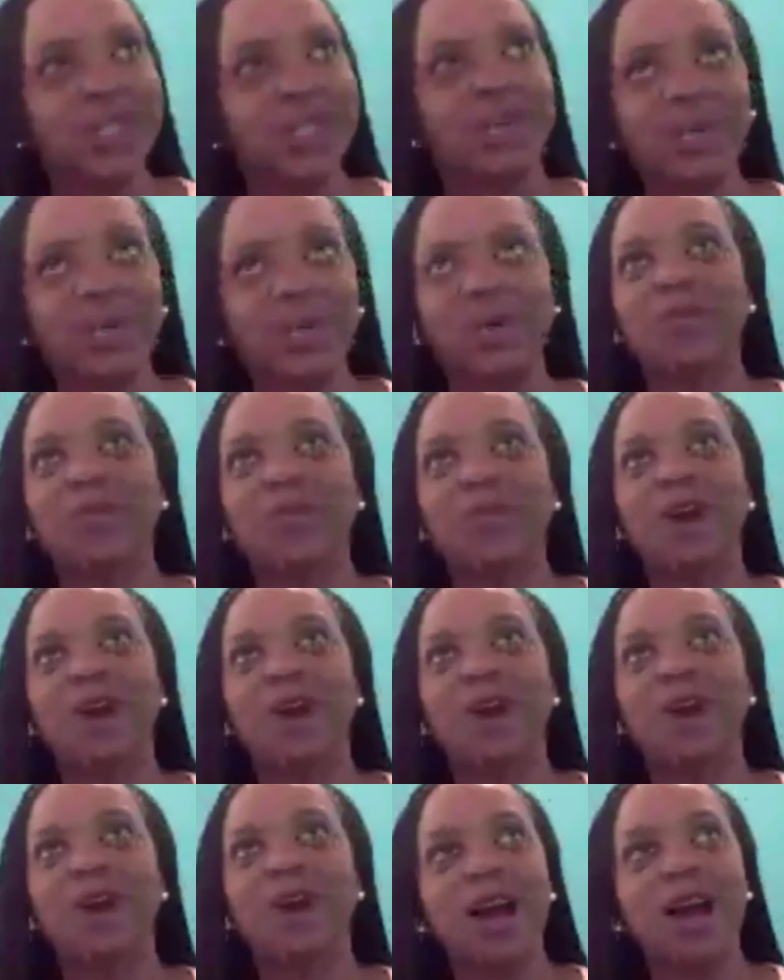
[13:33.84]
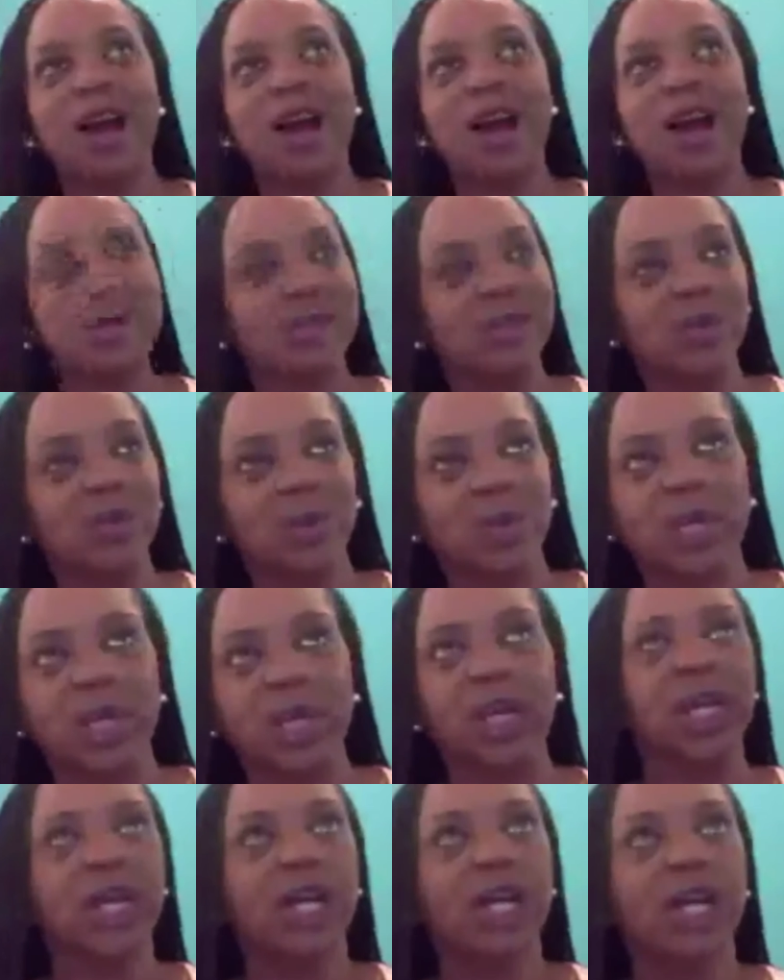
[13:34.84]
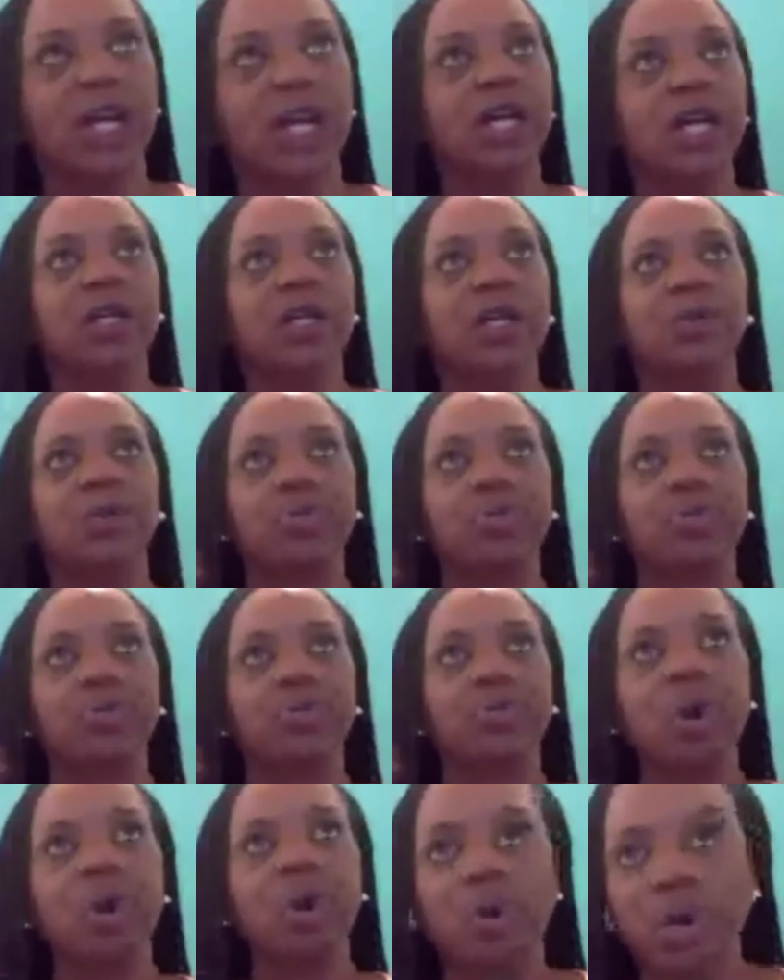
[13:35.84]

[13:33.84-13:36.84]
Western Union these people $5 a week.